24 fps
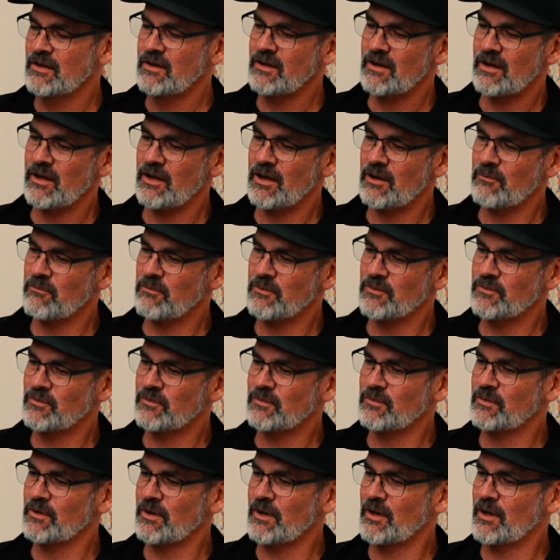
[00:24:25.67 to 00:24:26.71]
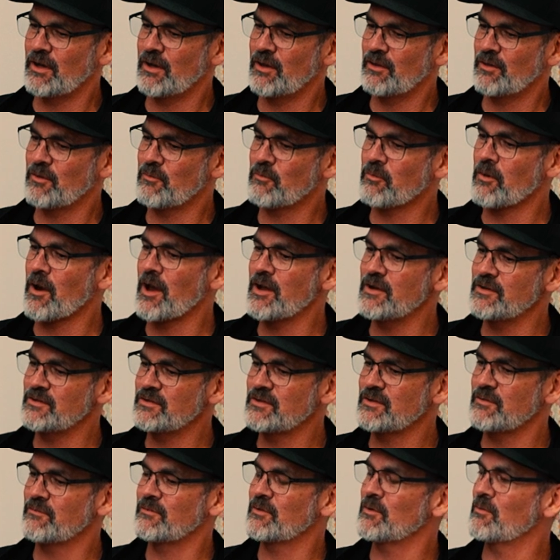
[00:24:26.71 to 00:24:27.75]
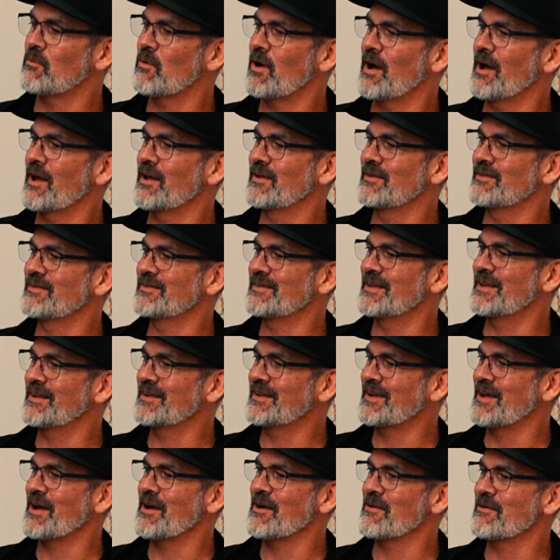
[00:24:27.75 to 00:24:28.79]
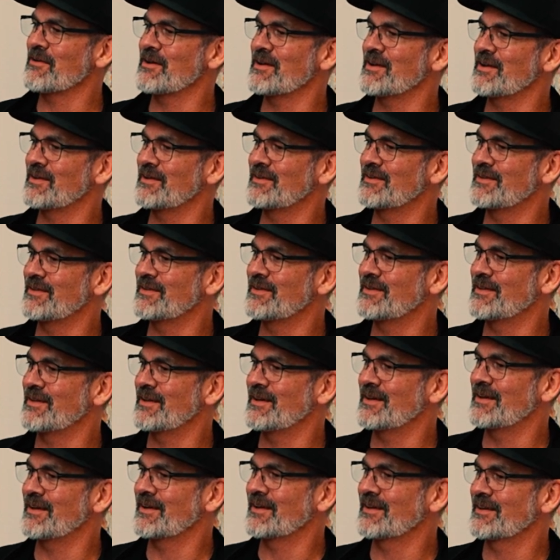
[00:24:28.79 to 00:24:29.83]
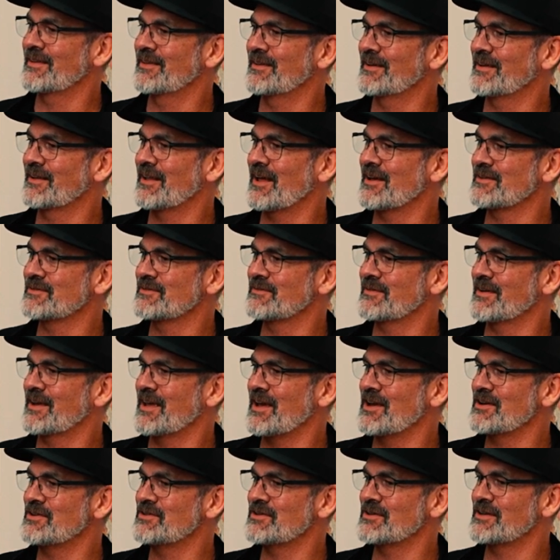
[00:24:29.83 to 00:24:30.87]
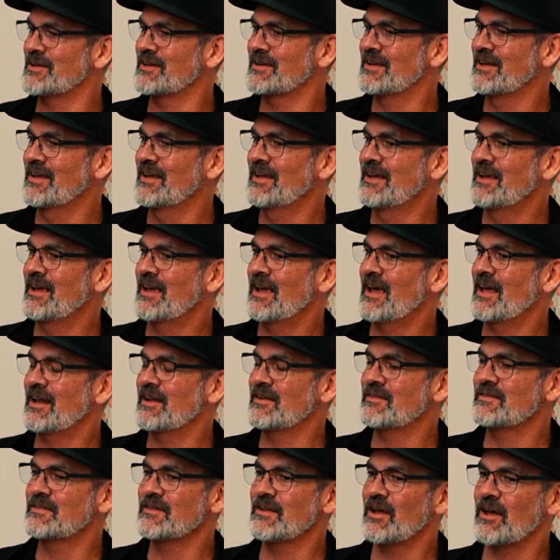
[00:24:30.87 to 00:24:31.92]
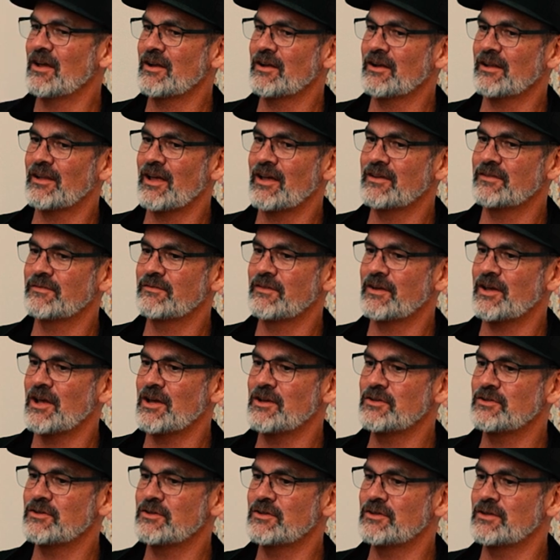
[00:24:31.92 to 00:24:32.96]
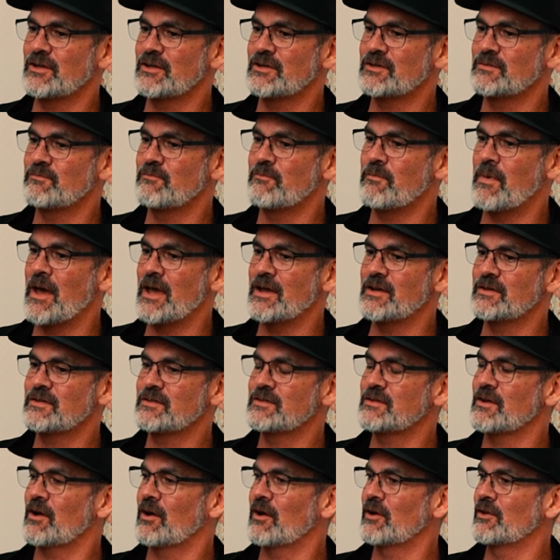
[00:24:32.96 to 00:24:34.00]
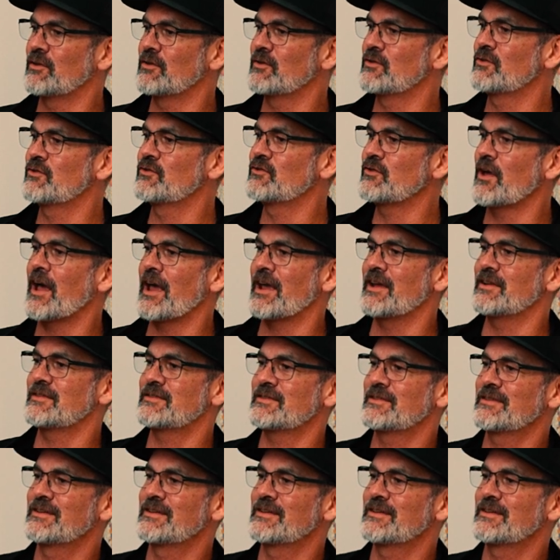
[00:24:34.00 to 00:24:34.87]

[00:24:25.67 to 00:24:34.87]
it was the price of the wines that carried the classification. And it's not a classification that's based on site.